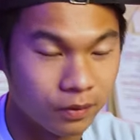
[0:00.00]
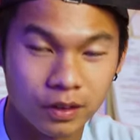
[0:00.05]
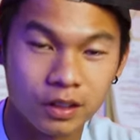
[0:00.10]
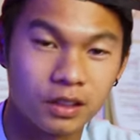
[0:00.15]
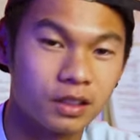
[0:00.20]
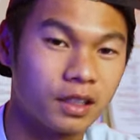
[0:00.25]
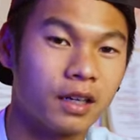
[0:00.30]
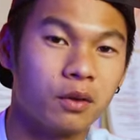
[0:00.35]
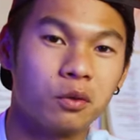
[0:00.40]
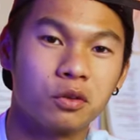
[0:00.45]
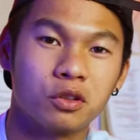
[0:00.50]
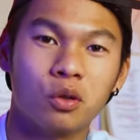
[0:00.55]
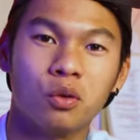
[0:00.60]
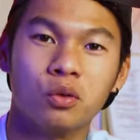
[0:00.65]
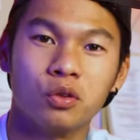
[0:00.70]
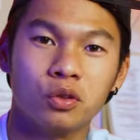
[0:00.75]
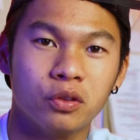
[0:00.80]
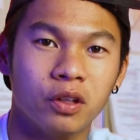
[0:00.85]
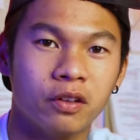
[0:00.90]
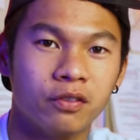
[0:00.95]
this guy was a
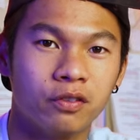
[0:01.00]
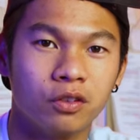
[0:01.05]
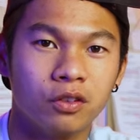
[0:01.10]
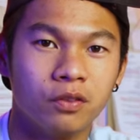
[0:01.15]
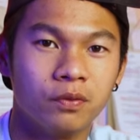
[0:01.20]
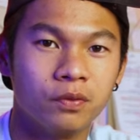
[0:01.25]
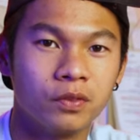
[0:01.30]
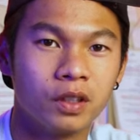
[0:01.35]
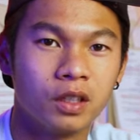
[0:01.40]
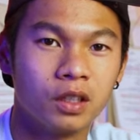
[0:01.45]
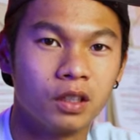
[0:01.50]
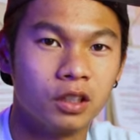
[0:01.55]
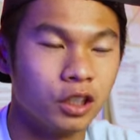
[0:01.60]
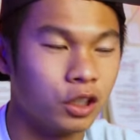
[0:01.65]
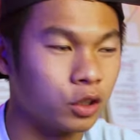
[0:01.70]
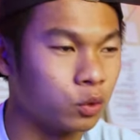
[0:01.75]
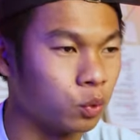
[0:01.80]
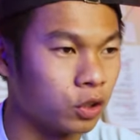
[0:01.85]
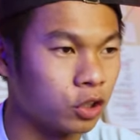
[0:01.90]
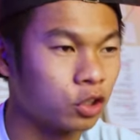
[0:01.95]
whole new level.
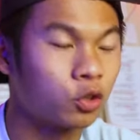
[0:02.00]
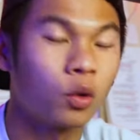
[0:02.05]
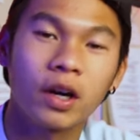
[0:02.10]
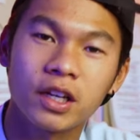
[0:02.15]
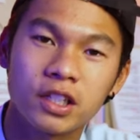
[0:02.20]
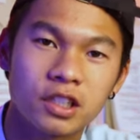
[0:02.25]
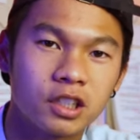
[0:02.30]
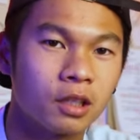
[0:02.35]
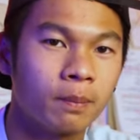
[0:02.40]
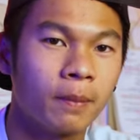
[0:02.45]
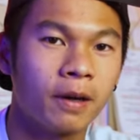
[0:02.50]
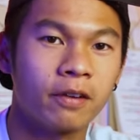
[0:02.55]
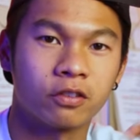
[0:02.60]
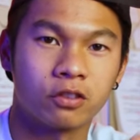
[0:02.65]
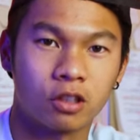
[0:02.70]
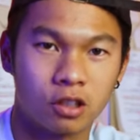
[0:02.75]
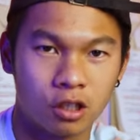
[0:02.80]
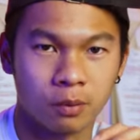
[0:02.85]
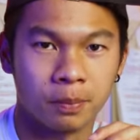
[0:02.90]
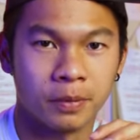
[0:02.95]
This was twice the amount
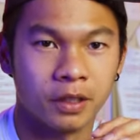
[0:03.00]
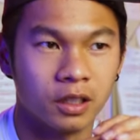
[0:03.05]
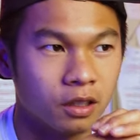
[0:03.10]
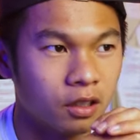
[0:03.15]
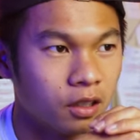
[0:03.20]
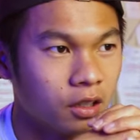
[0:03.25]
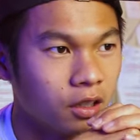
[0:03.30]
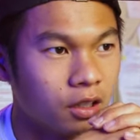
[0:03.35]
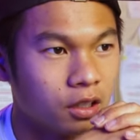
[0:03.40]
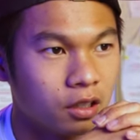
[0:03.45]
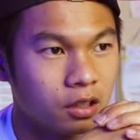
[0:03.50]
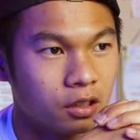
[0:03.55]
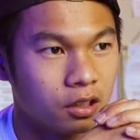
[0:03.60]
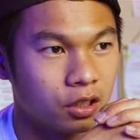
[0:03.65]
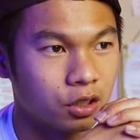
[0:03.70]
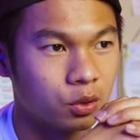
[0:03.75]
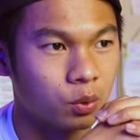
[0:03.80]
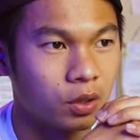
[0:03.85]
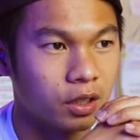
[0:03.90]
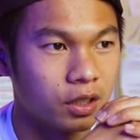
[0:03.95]
of carbon.
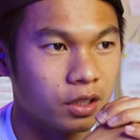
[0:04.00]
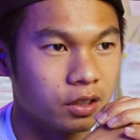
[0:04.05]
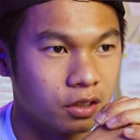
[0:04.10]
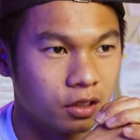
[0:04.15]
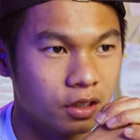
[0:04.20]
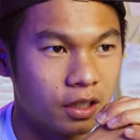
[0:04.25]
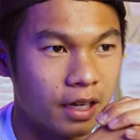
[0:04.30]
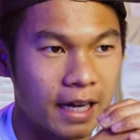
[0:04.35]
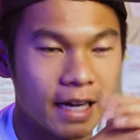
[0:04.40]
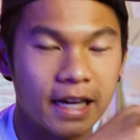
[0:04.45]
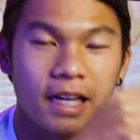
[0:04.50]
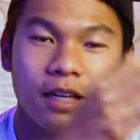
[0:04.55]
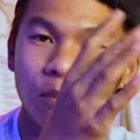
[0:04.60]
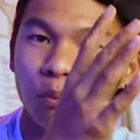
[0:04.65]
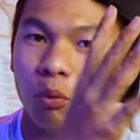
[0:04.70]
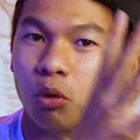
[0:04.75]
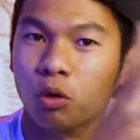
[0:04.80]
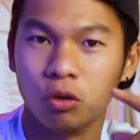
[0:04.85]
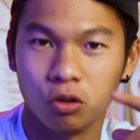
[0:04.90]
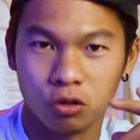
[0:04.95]
This was
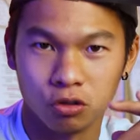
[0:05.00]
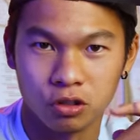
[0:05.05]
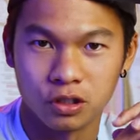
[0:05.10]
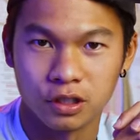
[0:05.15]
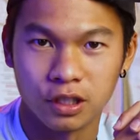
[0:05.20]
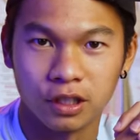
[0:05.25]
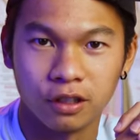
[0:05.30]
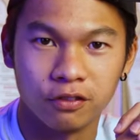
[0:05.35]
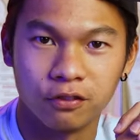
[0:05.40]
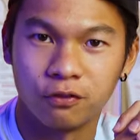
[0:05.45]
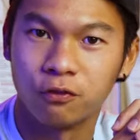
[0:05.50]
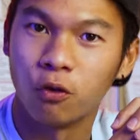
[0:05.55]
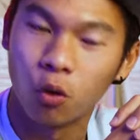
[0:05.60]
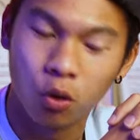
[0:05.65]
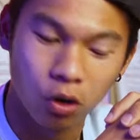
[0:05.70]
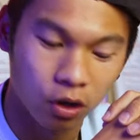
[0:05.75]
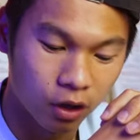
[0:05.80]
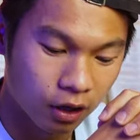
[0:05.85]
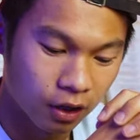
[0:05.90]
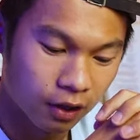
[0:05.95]
eight motors instead of
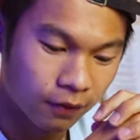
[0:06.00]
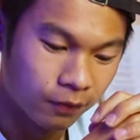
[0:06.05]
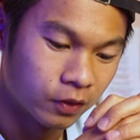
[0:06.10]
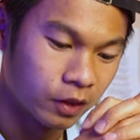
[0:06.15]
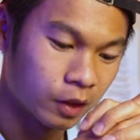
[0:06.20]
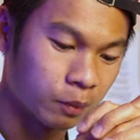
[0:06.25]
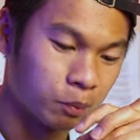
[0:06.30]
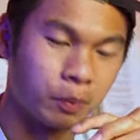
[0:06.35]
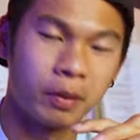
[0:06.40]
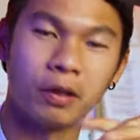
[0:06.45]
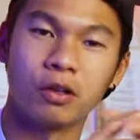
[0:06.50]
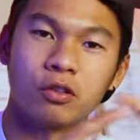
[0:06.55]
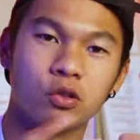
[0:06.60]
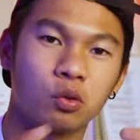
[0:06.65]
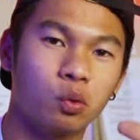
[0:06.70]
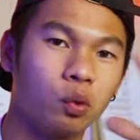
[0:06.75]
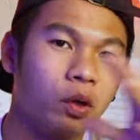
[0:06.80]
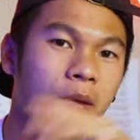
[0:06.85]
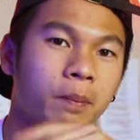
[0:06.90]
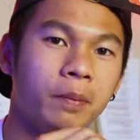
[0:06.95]
four. Pillars
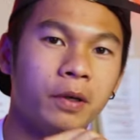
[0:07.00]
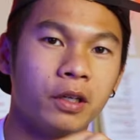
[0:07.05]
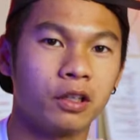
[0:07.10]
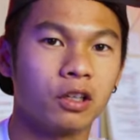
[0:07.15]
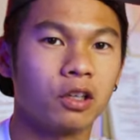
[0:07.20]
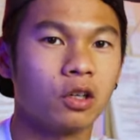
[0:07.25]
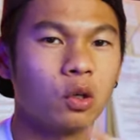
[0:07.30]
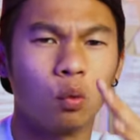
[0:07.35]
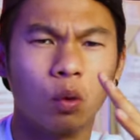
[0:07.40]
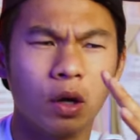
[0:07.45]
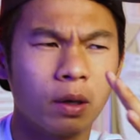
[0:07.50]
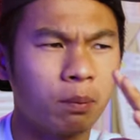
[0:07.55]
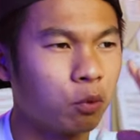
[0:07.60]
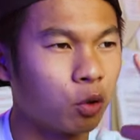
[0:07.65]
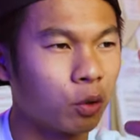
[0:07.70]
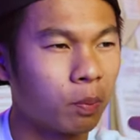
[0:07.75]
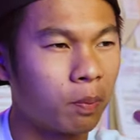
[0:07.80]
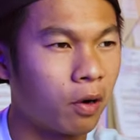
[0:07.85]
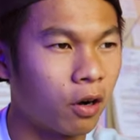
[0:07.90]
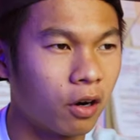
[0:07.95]
are way bigger, way
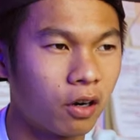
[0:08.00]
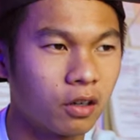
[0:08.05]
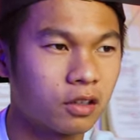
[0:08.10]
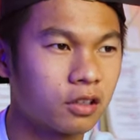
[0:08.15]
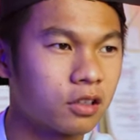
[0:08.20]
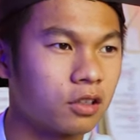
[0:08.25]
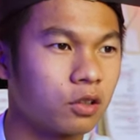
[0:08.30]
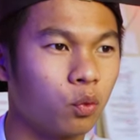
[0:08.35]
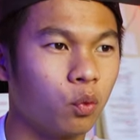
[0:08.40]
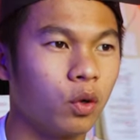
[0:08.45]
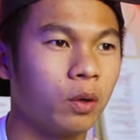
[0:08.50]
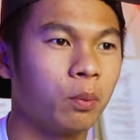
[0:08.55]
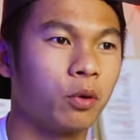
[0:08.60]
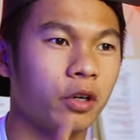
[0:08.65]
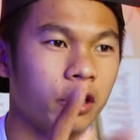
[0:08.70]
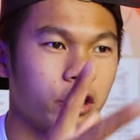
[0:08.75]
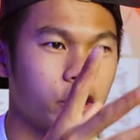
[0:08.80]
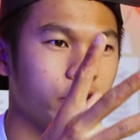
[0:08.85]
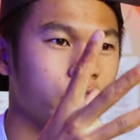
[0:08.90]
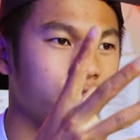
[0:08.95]
more parts, way
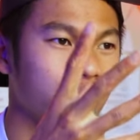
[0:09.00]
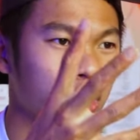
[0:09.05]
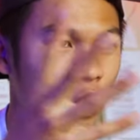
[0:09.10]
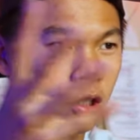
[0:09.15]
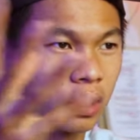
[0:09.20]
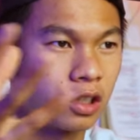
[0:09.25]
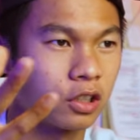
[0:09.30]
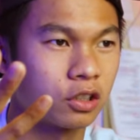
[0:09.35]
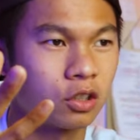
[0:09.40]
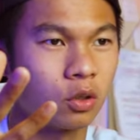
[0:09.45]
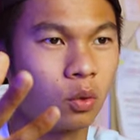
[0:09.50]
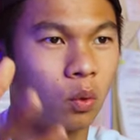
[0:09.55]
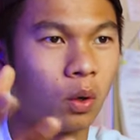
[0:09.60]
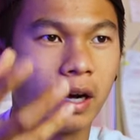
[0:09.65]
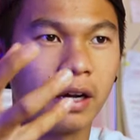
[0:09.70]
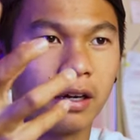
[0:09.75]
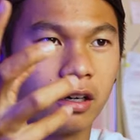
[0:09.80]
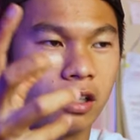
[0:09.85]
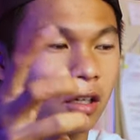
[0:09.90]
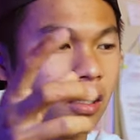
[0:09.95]
more electronics to
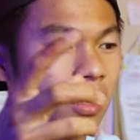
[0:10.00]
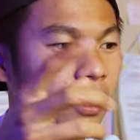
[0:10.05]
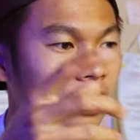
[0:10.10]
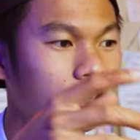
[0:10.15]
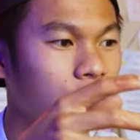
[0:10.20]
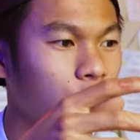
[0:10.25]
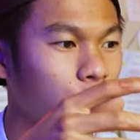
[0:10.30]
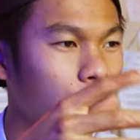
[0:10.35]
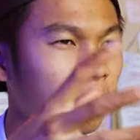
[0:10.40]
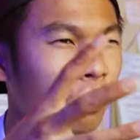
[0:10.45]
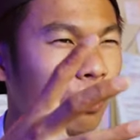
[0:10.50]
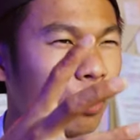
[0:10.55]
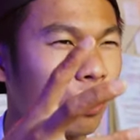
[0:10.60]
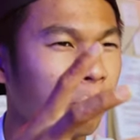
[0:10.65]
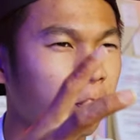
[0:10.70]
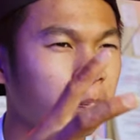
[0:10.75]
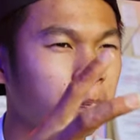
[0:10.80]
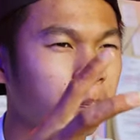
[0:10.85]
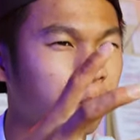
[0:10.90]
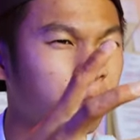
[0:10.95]
wire, way
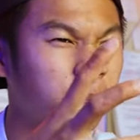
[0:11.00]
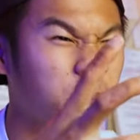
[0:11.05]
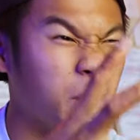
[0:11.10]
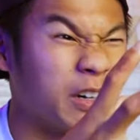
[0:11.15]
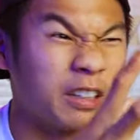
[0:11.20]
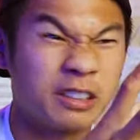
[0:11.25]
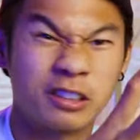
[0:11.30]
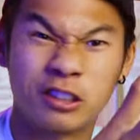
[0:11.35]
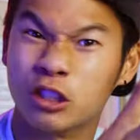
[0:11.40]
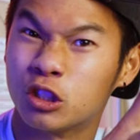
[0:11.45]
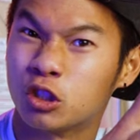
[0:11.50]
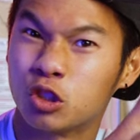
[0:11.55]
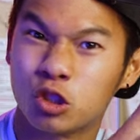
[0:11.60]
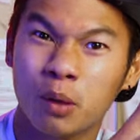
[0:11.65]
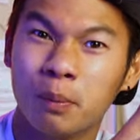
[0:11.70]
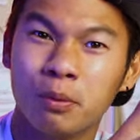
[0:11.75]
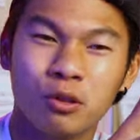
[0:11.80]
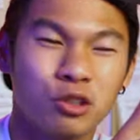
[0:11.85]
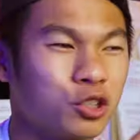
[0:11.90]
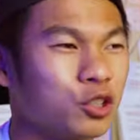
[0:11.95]
more bugs to
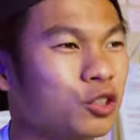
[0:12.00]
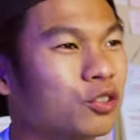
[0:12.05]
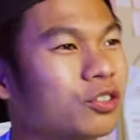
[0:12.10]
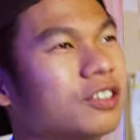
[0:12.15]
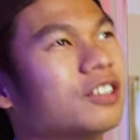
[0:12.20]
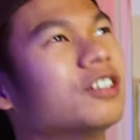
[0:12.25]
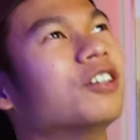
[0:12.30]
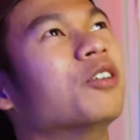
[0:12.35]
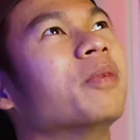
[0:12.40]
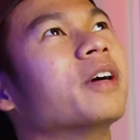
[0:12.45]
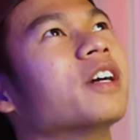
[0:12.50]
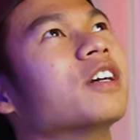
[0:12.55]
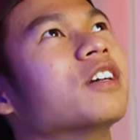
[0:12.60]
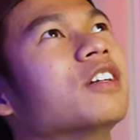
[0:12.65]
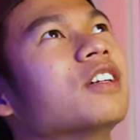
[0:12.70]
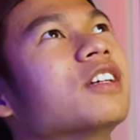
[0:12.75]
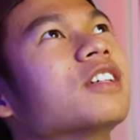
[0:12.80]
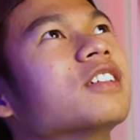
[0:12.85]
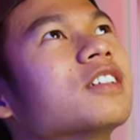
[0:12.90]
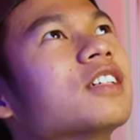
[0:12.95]
troubleshoot. Oh my
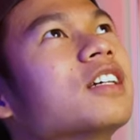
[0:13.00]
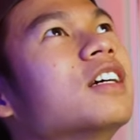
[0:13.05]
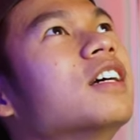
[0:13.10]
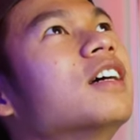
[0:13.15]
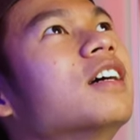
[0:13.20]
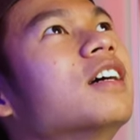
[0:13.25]
goodness.